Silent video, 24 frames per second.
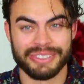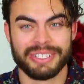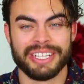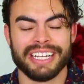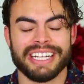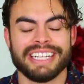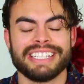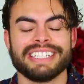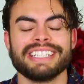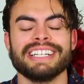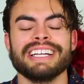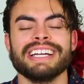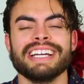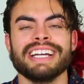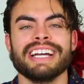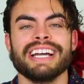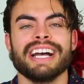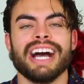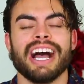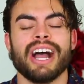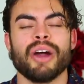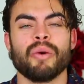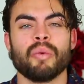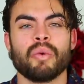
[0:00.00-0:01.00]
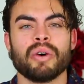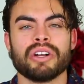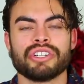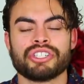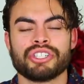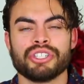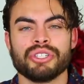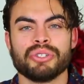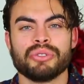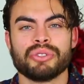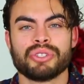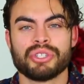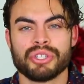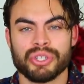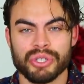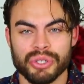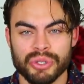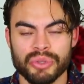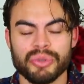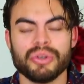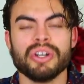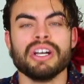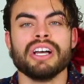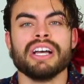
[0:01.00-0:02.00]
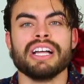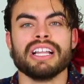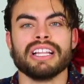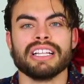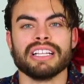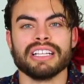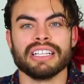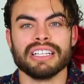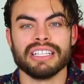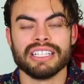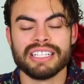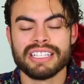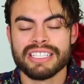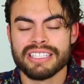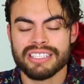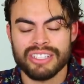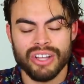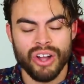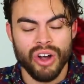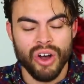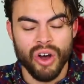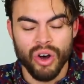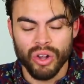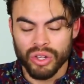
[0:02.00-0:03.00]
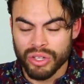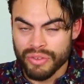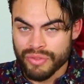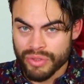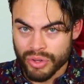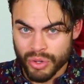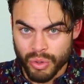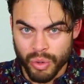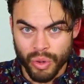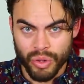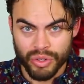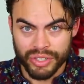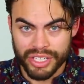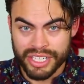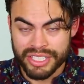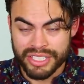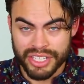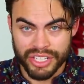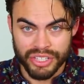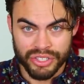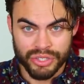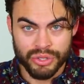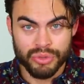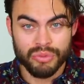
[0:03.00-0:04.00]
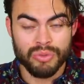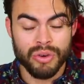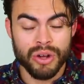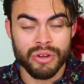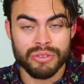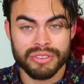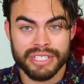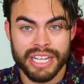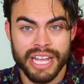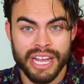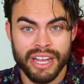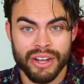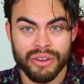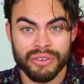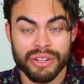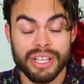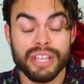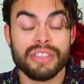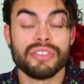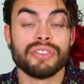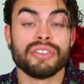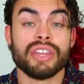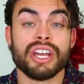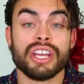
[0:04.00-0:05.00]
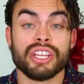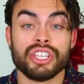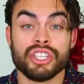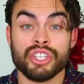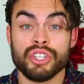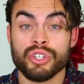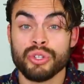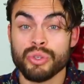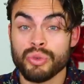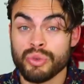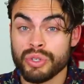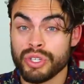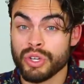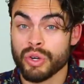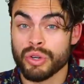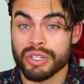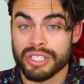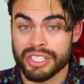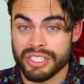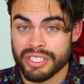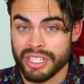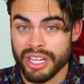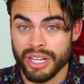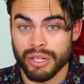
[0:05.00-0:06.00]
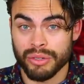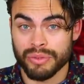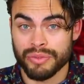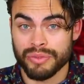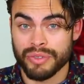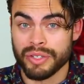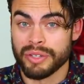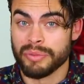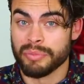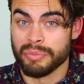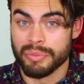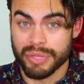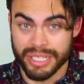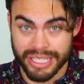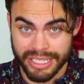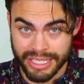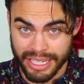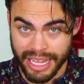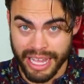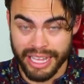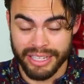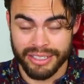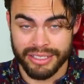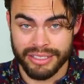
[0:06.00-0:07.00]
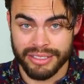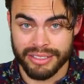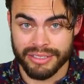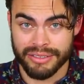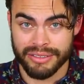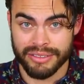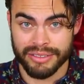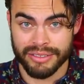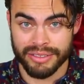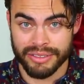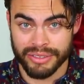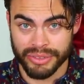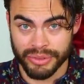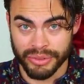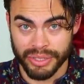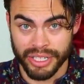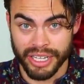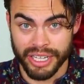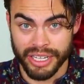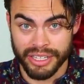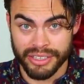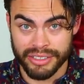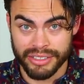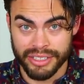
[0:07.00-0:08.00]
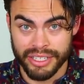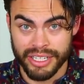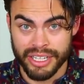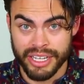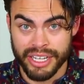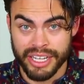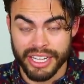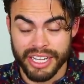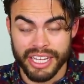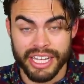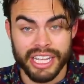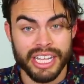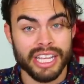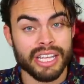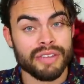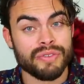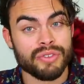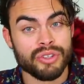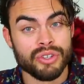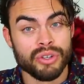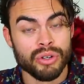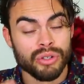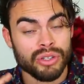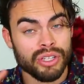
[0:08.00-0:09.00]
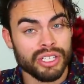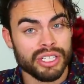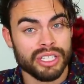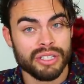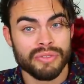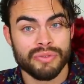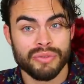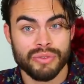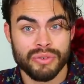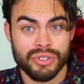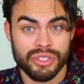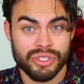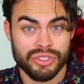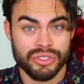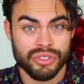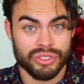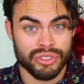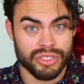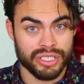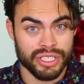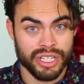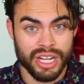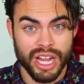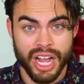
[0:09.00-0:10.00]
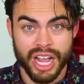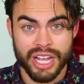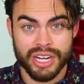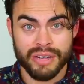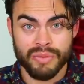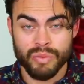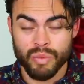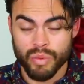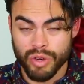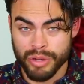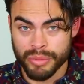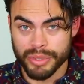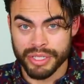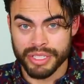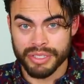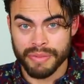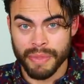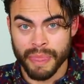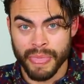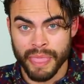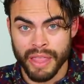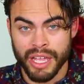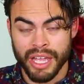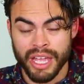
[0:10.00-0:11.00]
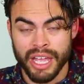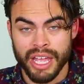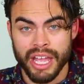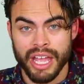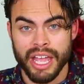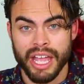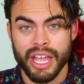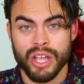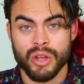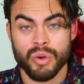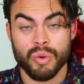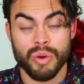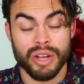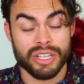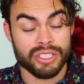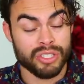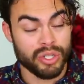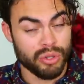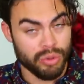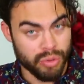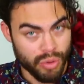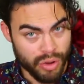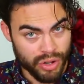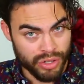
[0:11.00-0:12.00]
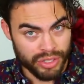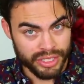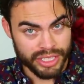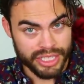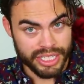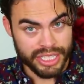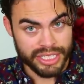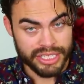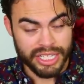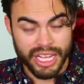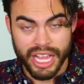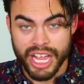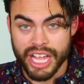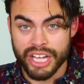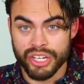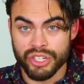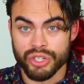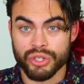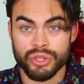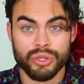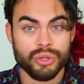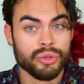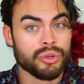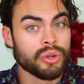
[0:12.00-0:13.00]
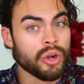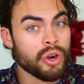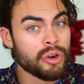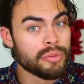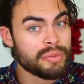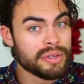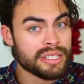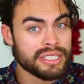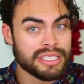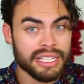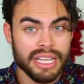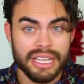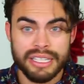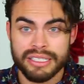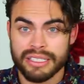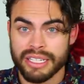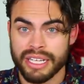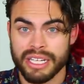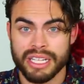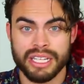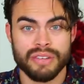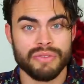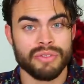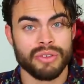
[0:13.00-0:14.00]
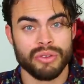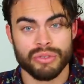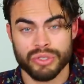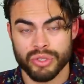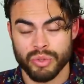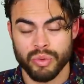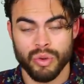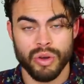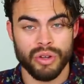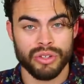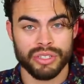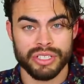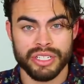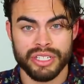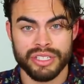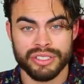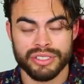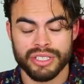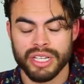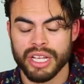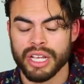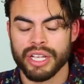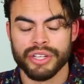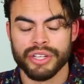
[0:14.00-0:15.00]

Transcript: okay? I want you to list all of the qualities that you wrote down that you yourself possess, okay? If you're looking for a certain kind of woman who has qualities and you don't possess any of those qualities,